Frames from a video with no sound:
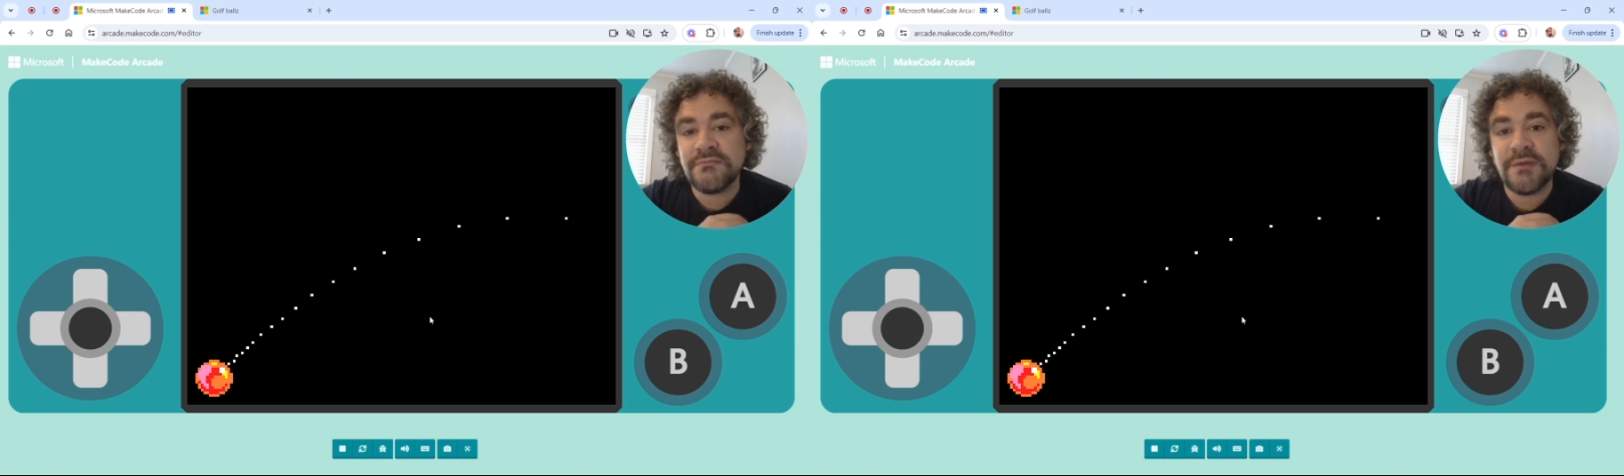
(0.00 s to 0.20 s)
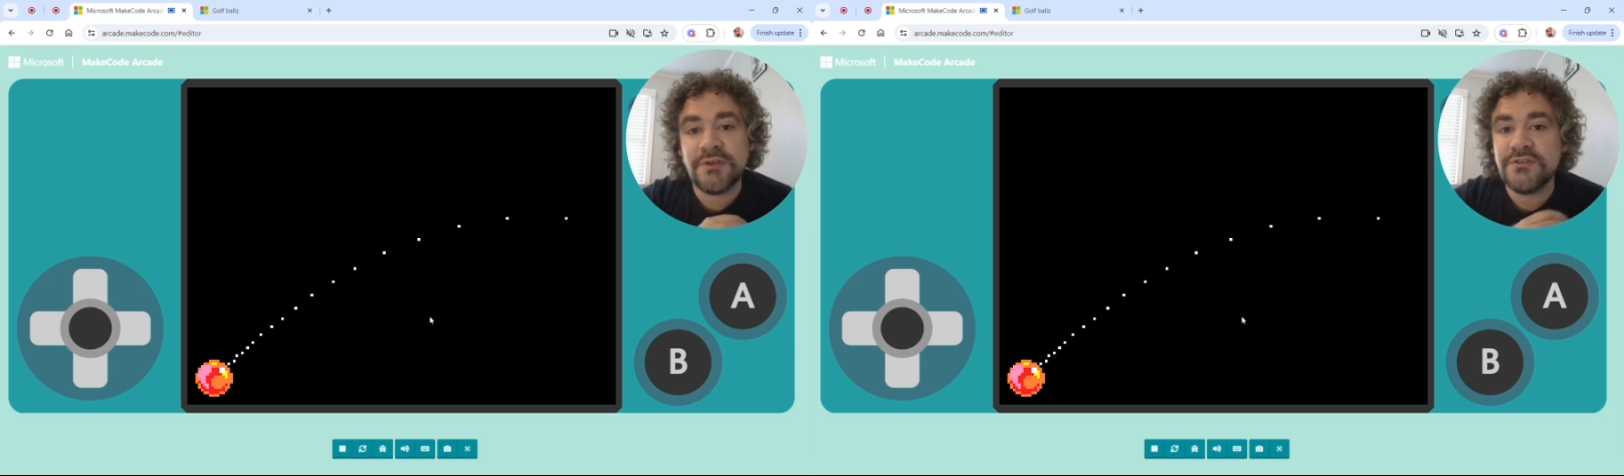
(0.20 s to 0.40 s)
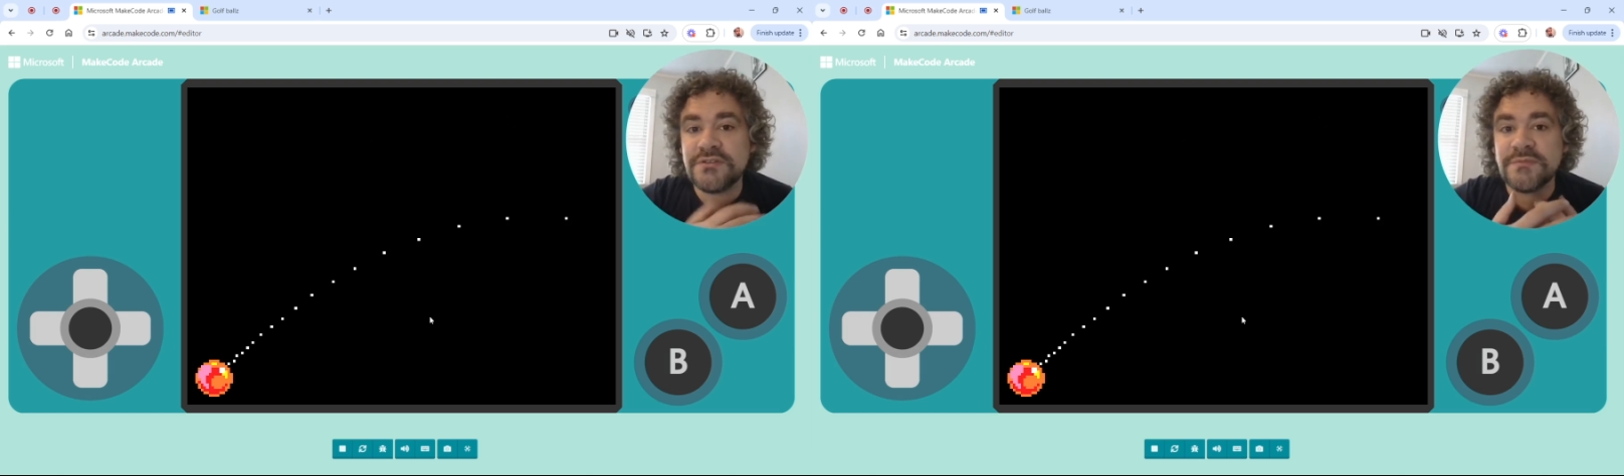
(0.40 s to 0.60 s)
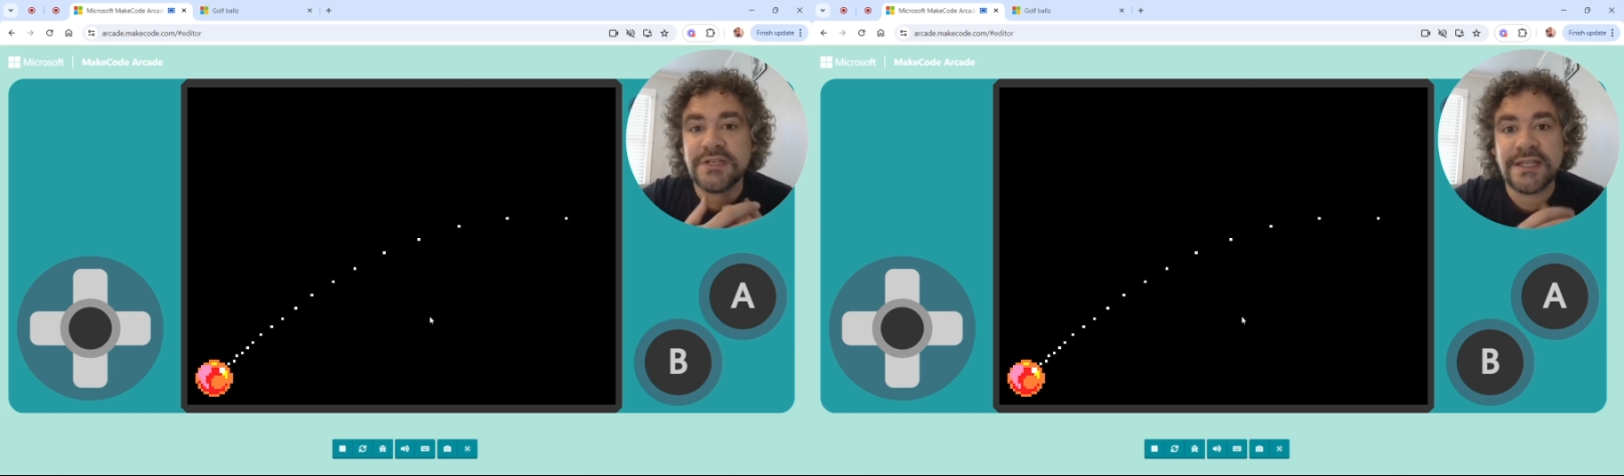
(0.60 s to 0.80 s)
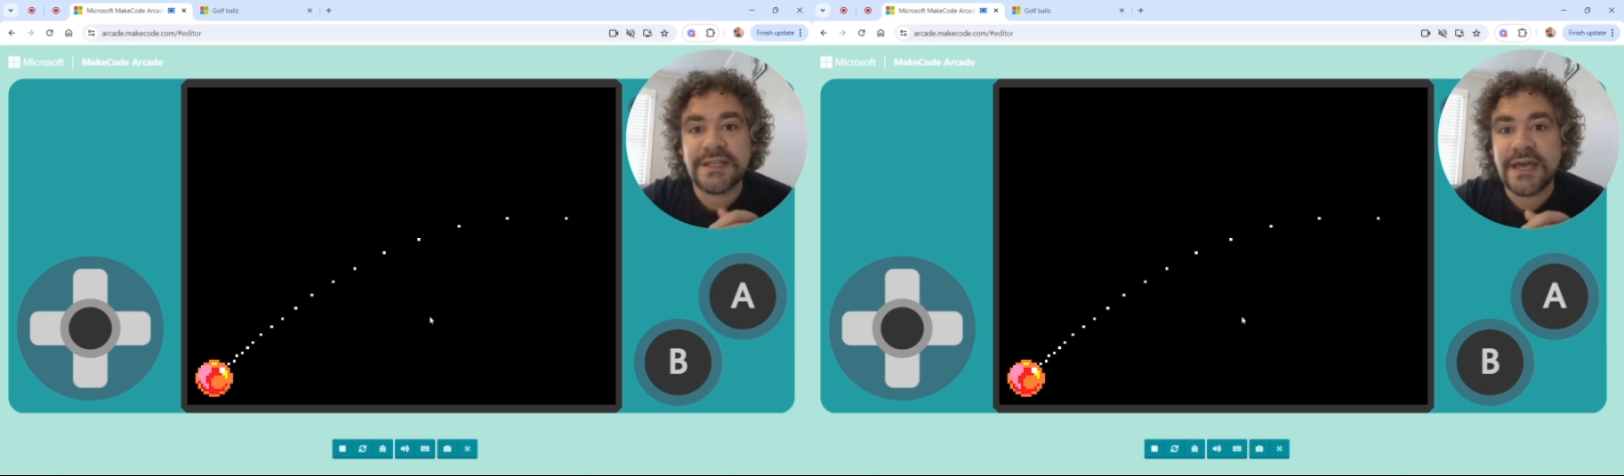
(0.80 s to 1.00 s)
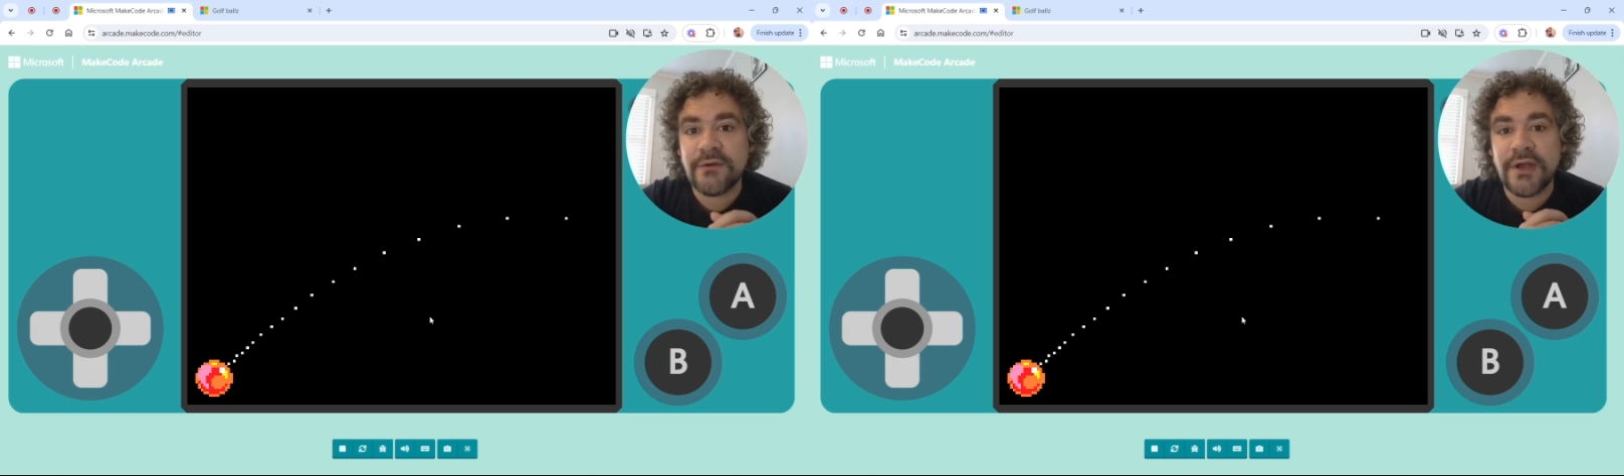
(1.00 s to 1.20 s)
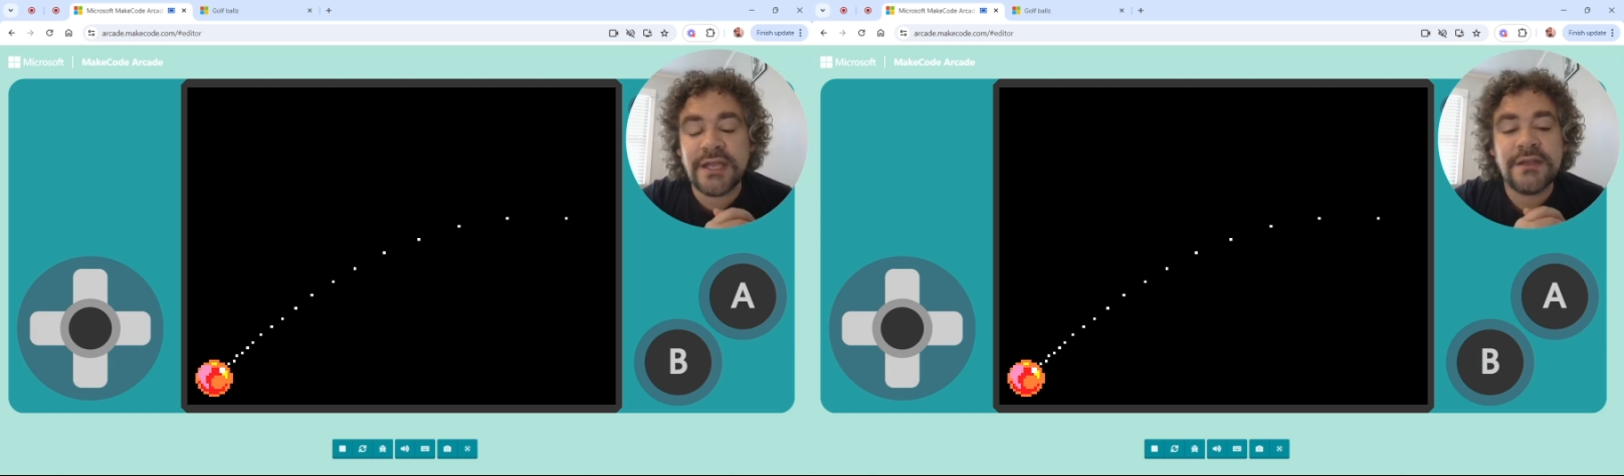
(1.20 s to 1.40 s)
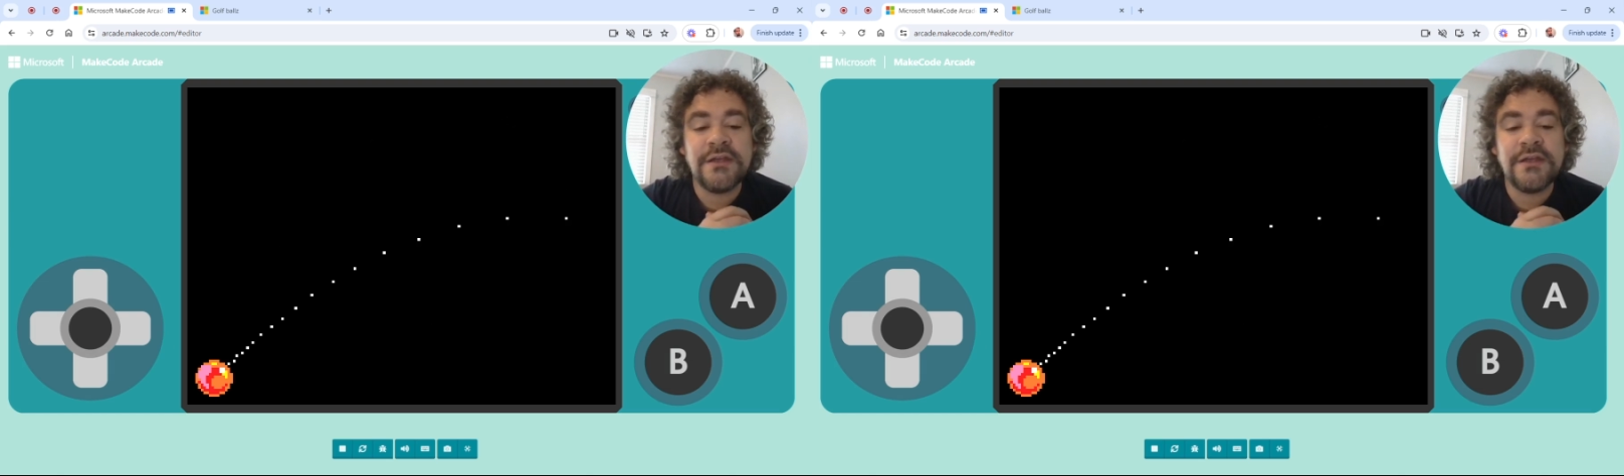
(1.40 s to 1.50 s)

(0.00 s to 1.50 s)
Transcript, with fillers: Maybe you could do something like that, right?